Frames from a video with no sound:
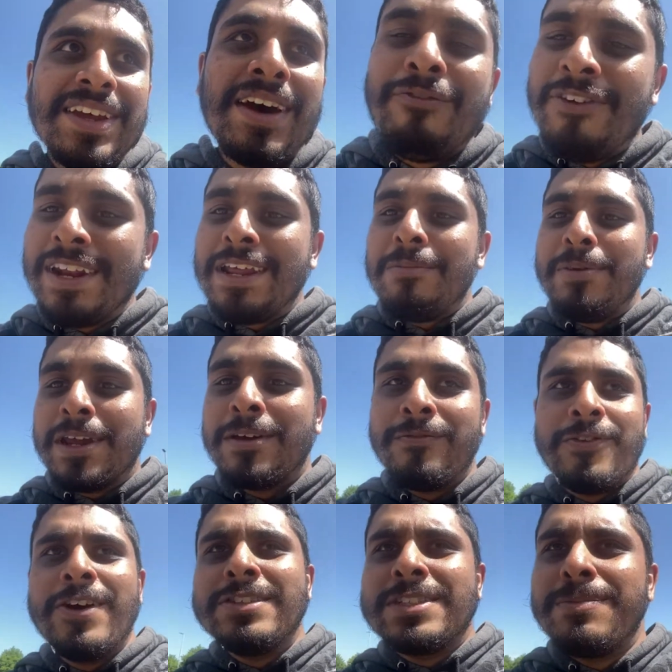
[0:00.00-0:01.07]
I think they'd be
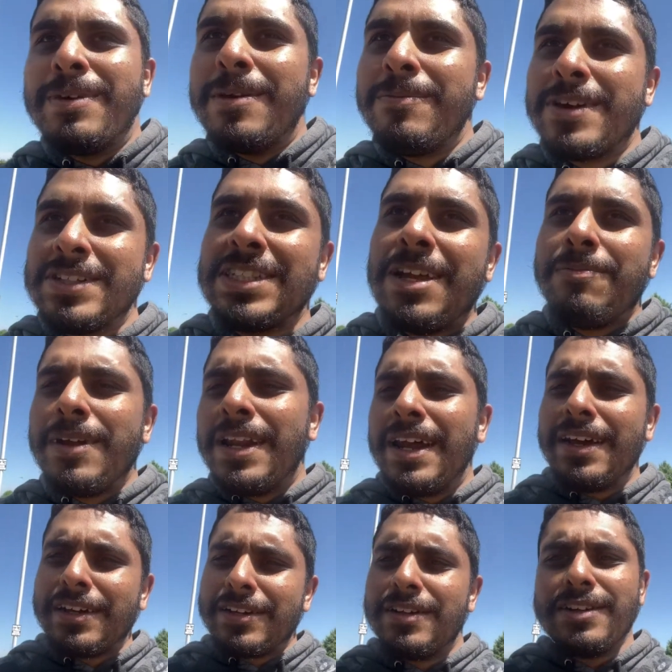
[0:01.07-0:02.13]
confused a bit because they'd be
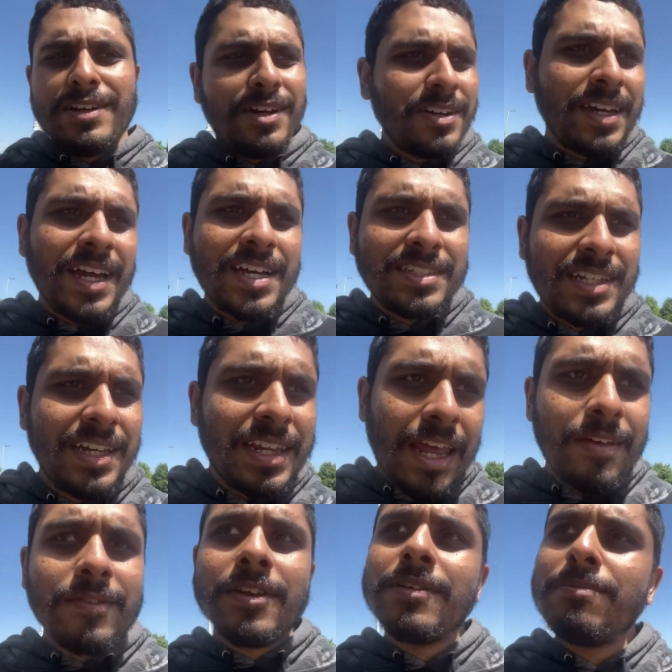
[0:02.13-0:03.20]
like, okay, I see
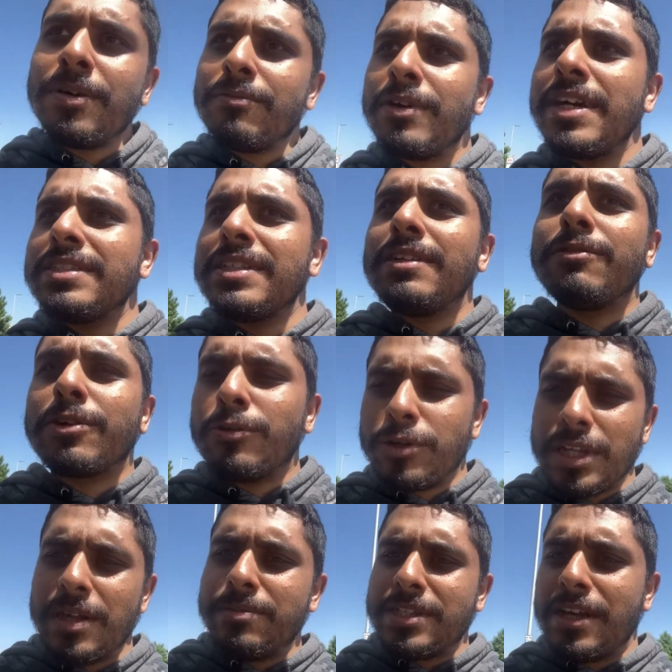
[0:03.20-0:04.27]
David, but why is he
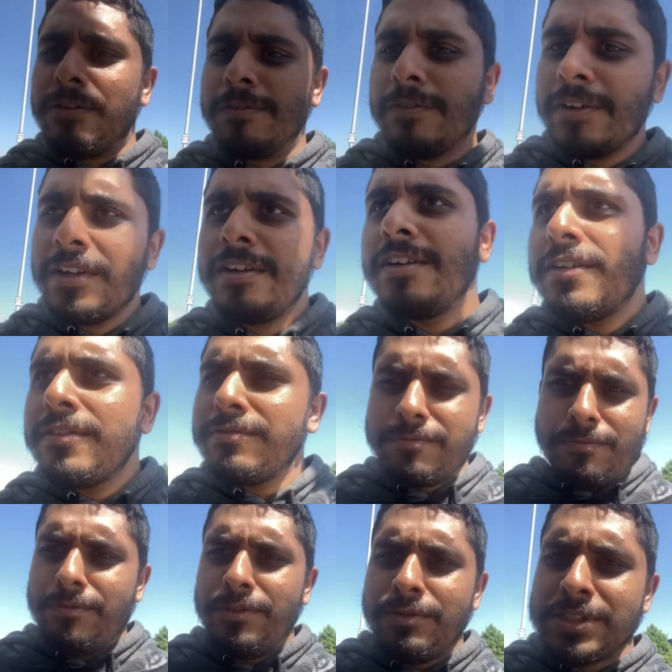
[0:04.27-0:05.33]
recording himself?
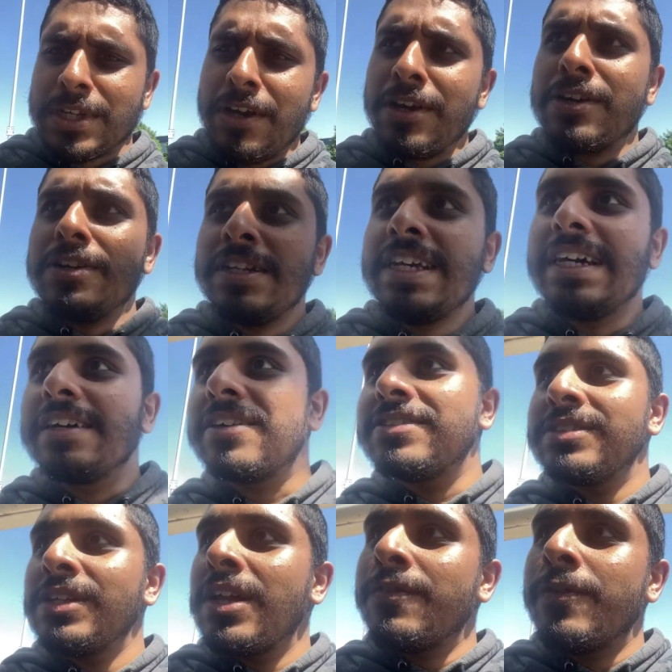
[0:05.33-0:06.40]
what's going on there because
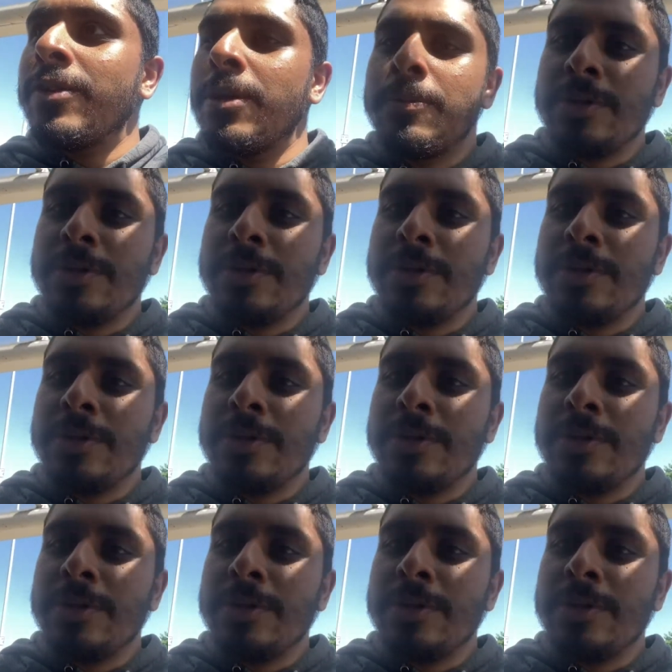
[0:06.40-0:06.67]
none of them know I'm a